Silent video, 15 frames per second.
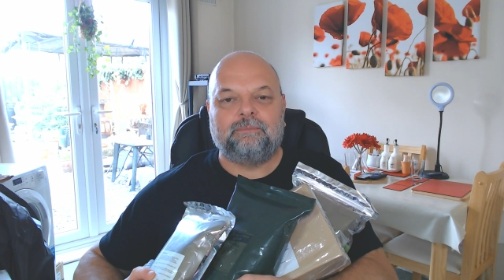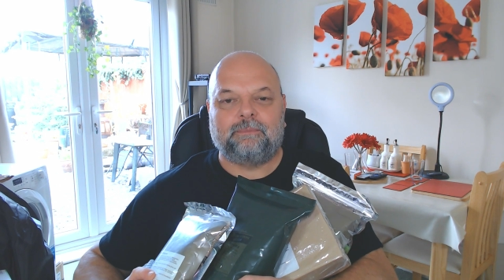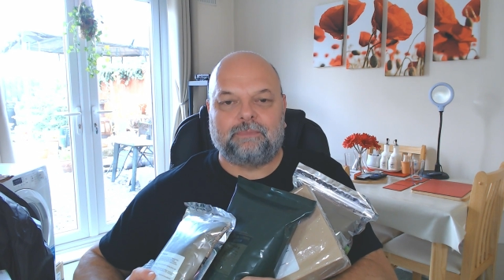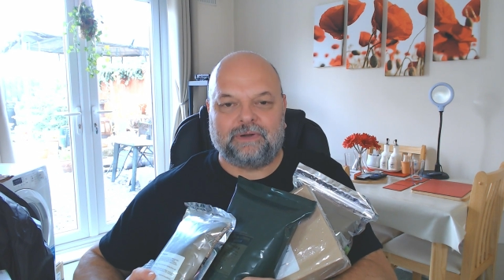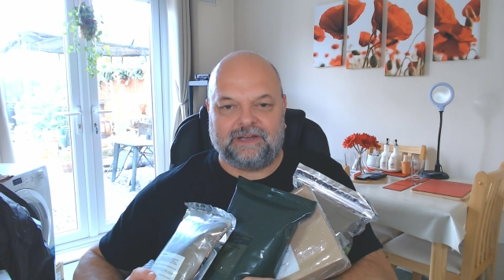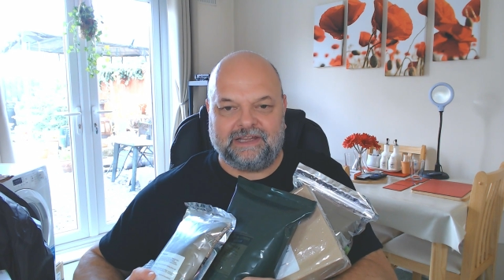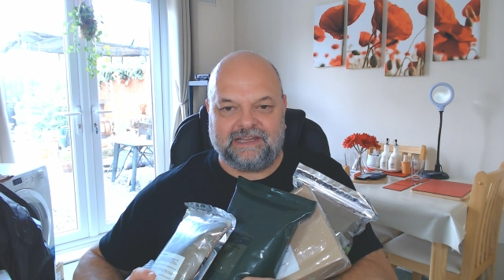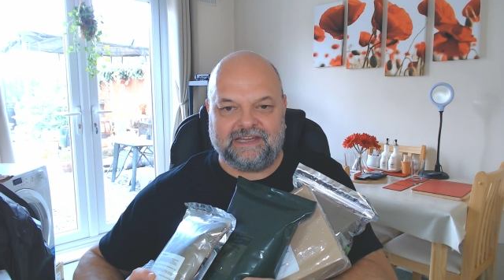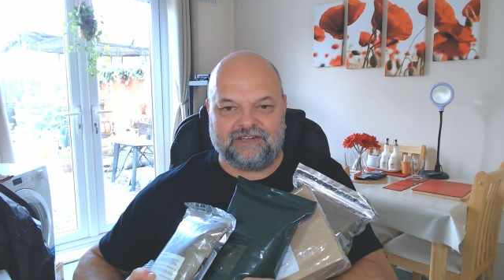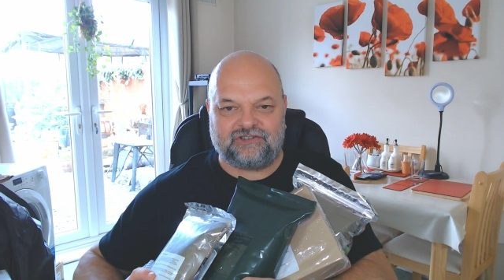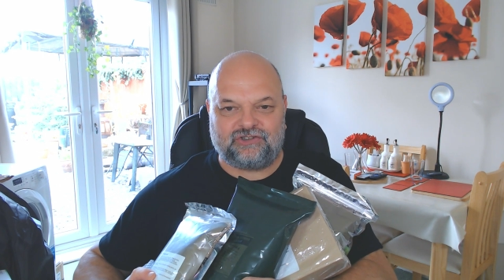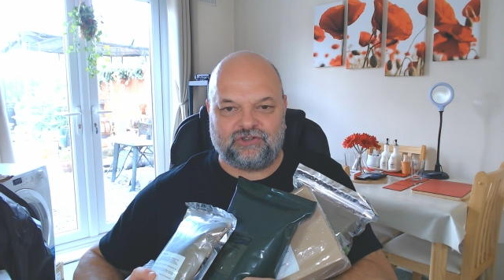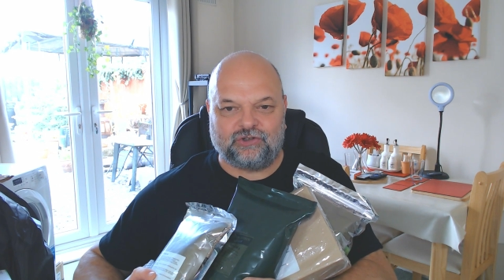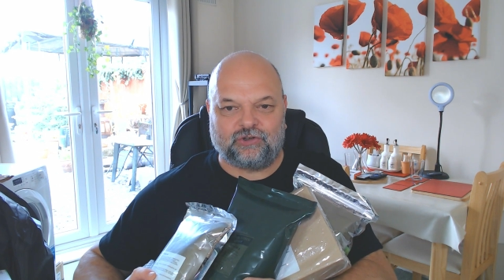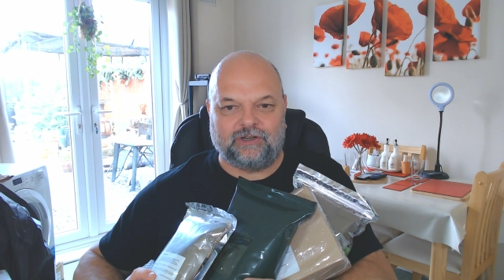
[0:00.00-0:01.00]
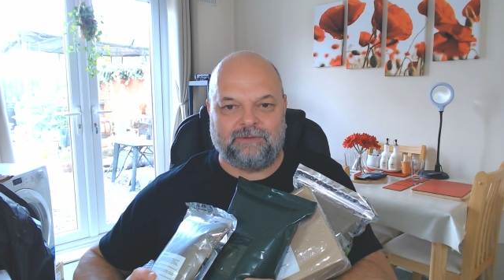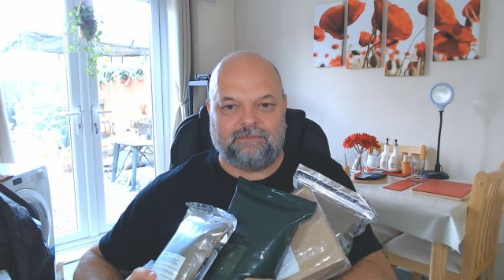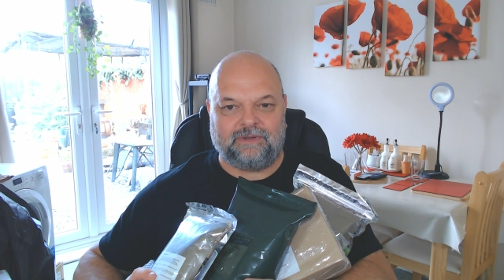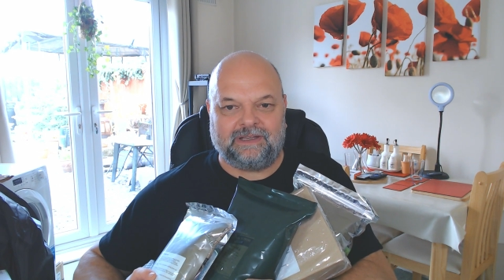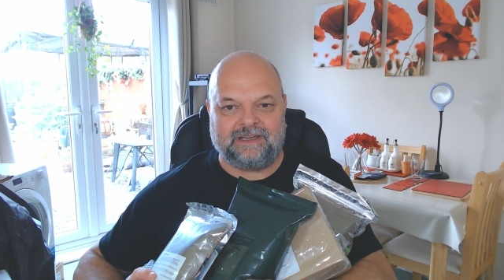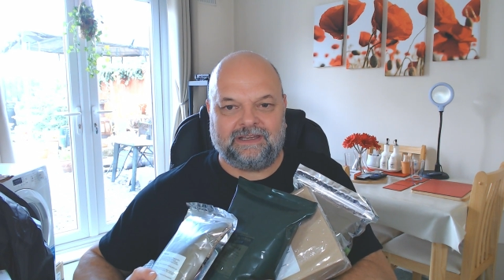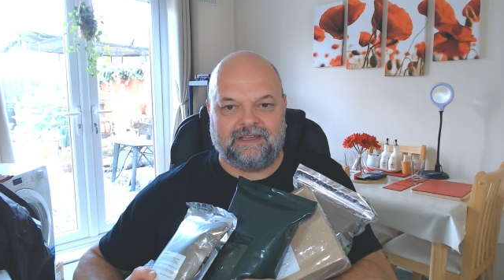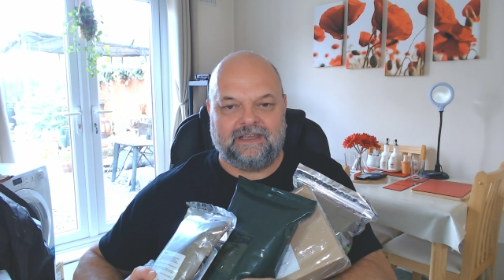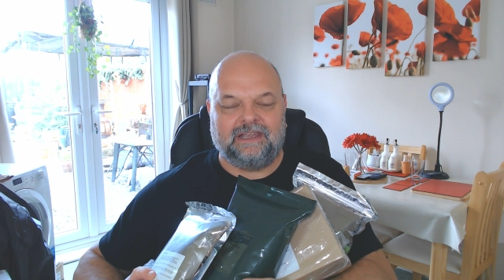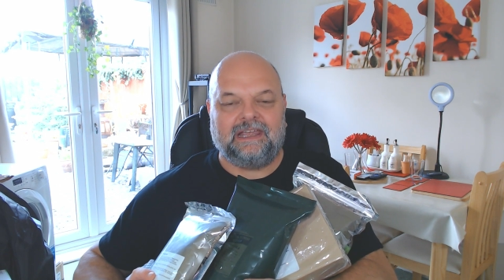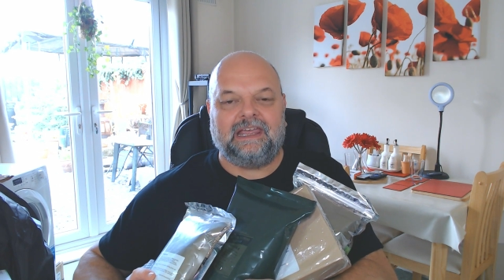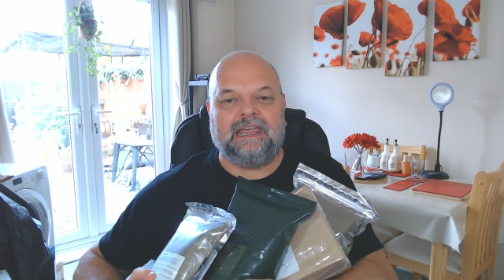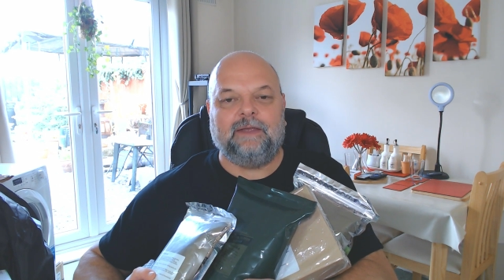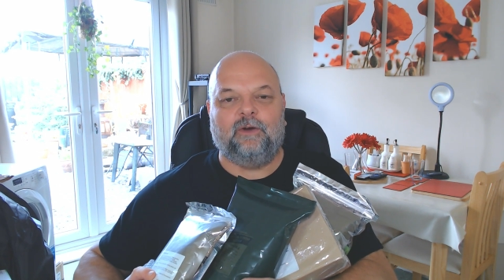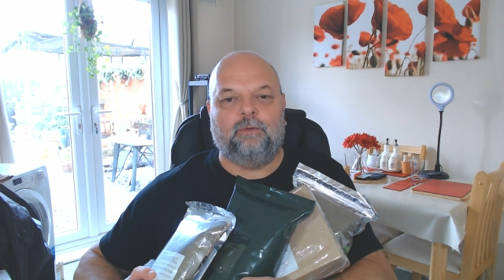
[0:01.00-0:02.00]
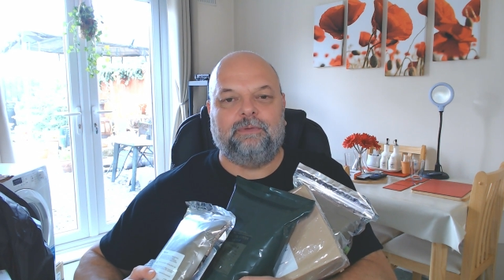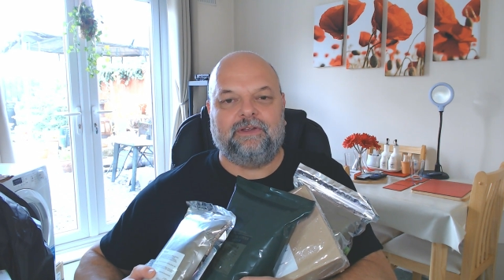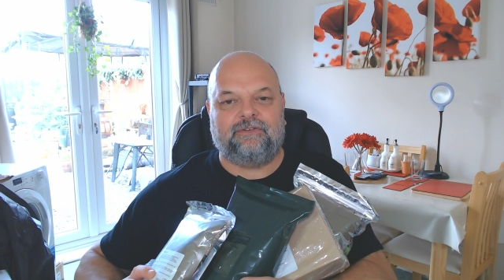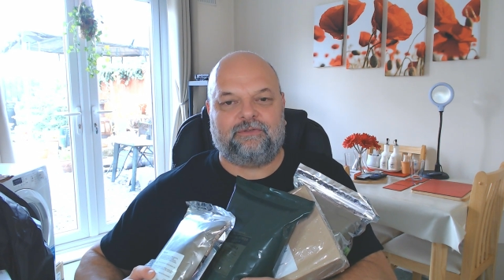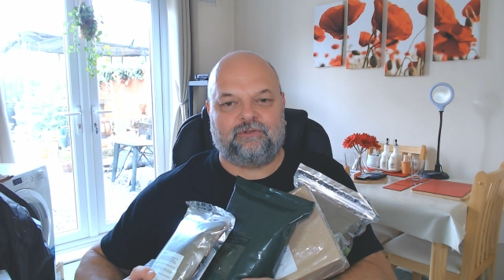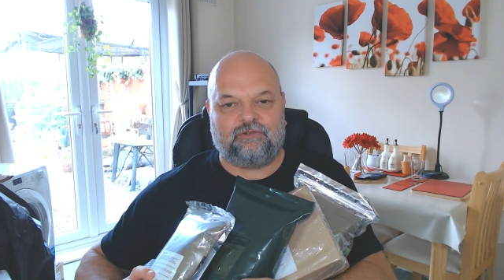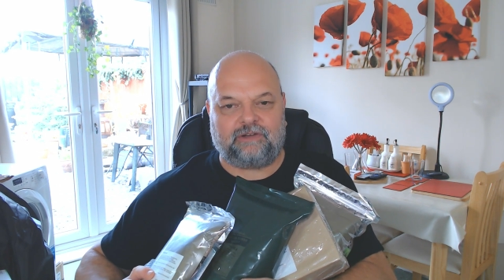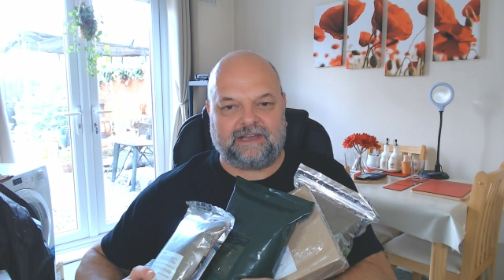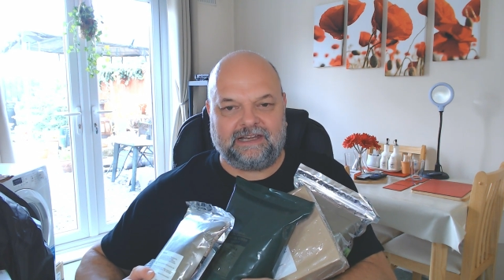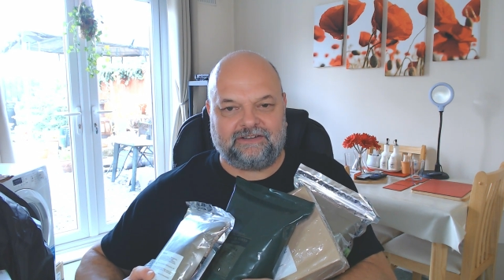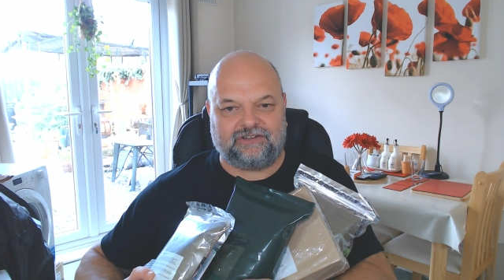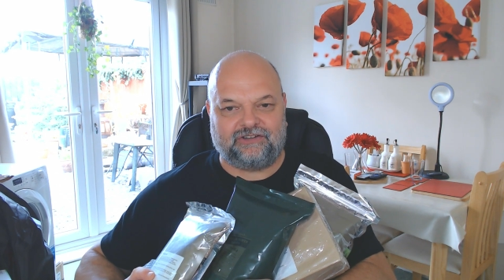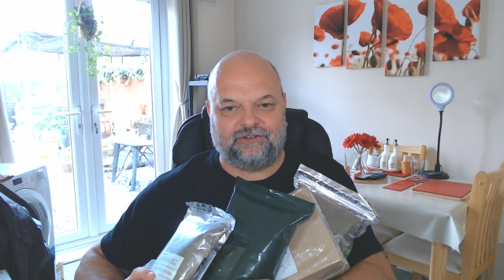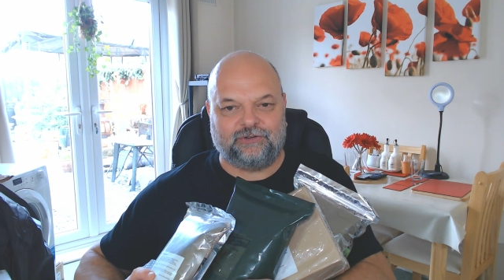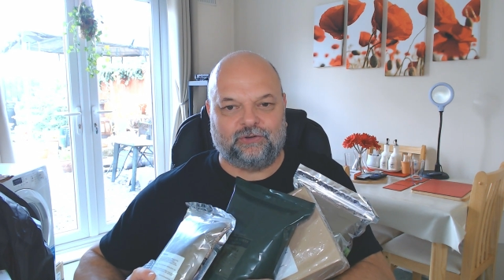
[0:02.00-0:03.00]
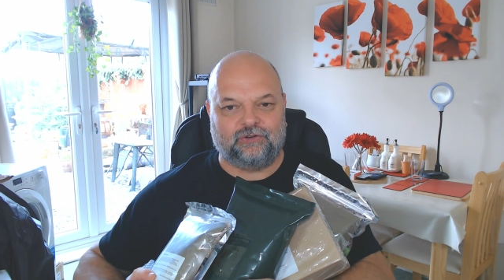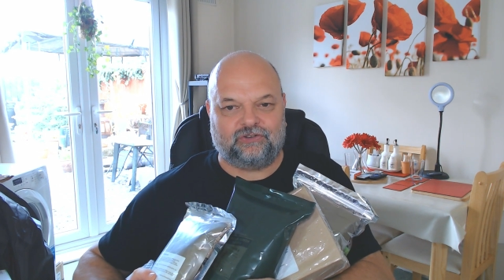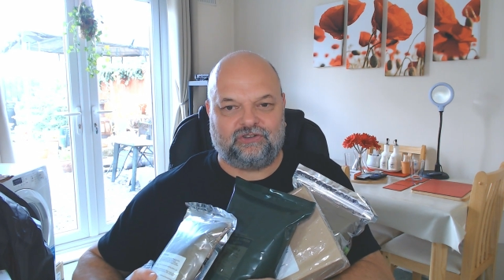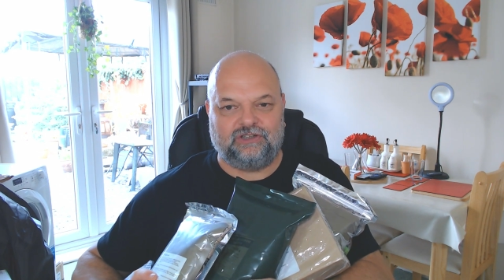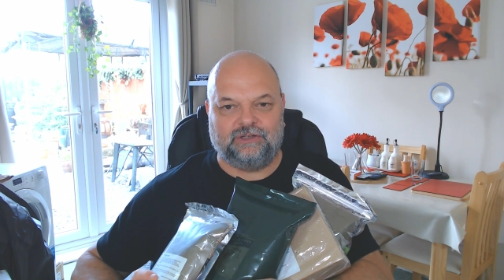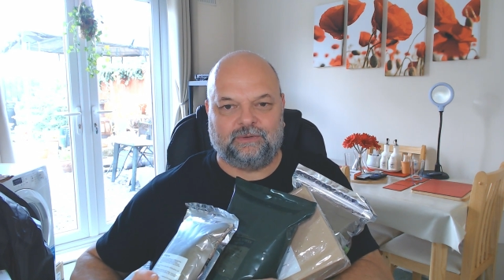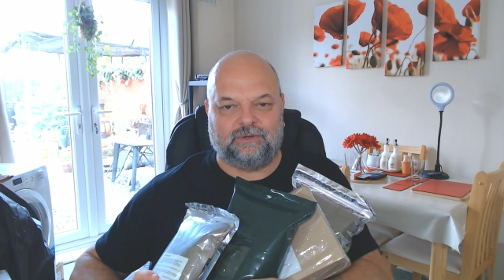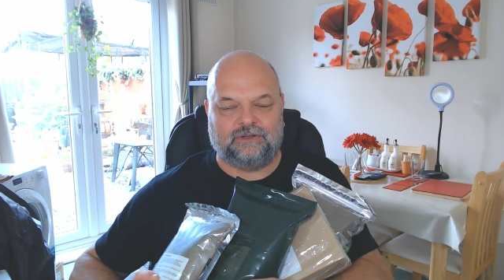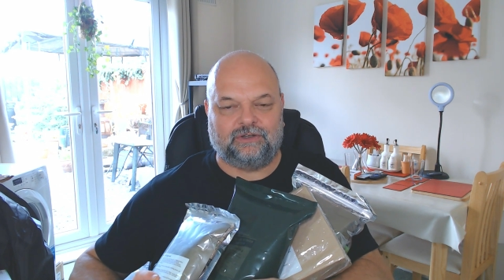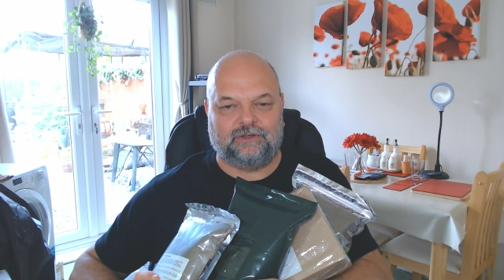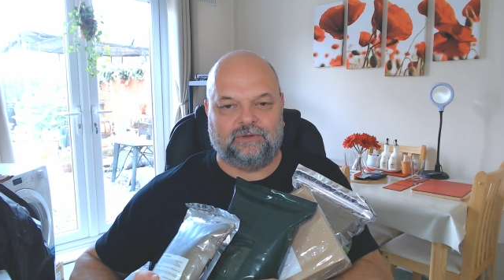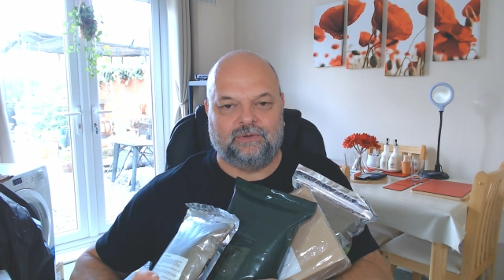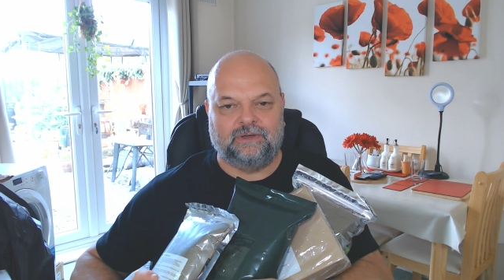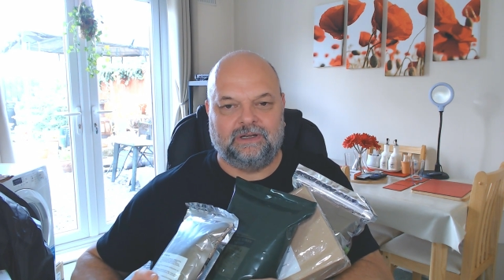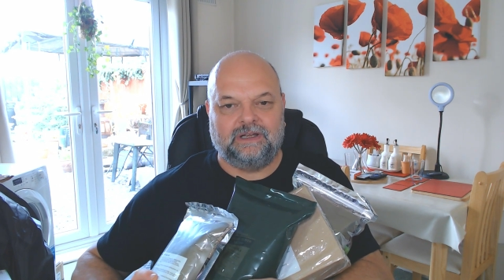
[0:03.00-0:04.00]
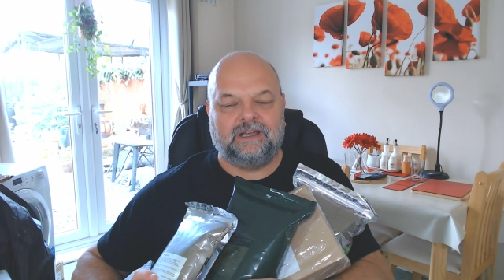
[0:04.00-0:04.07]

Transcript: Please join me. It will be great to talk to you all